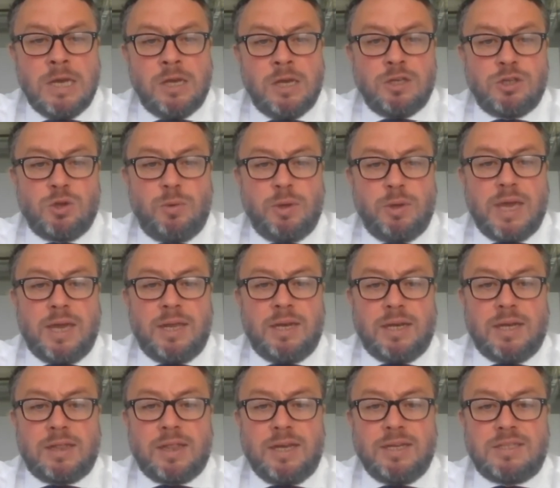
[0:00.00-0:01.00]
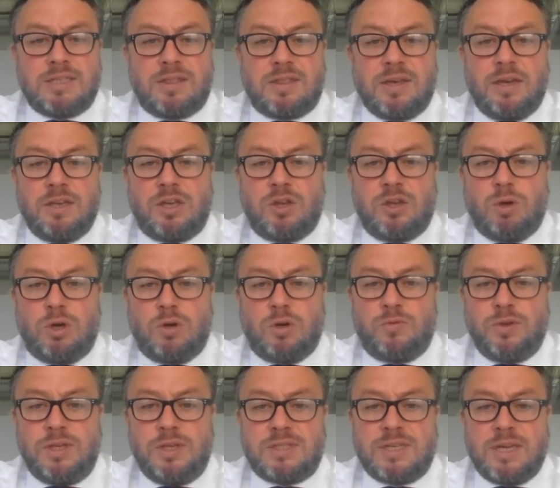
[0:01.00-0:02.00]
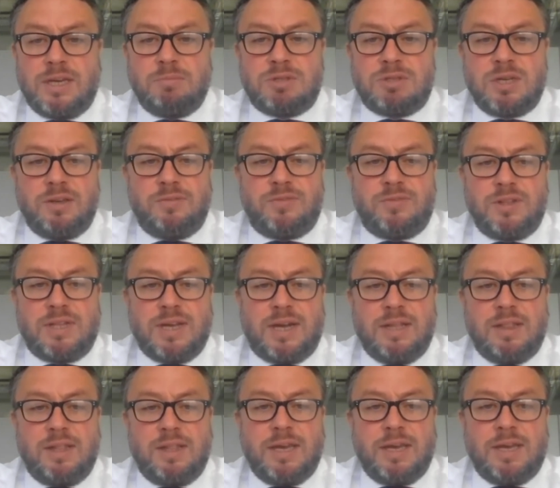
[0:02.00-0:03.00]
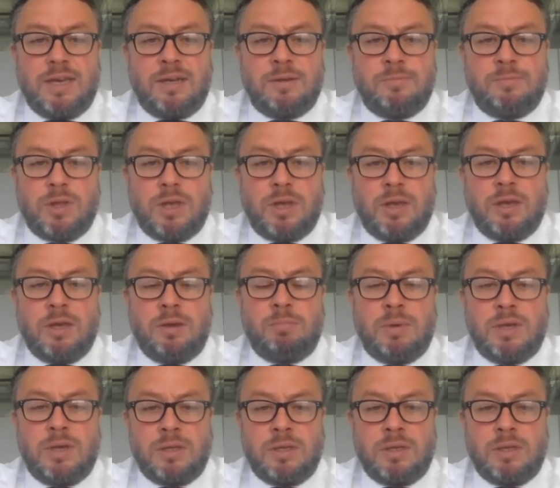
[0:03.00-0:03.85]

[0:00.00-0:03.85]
So again, I'd like to thank you all for your time today for dialing in um,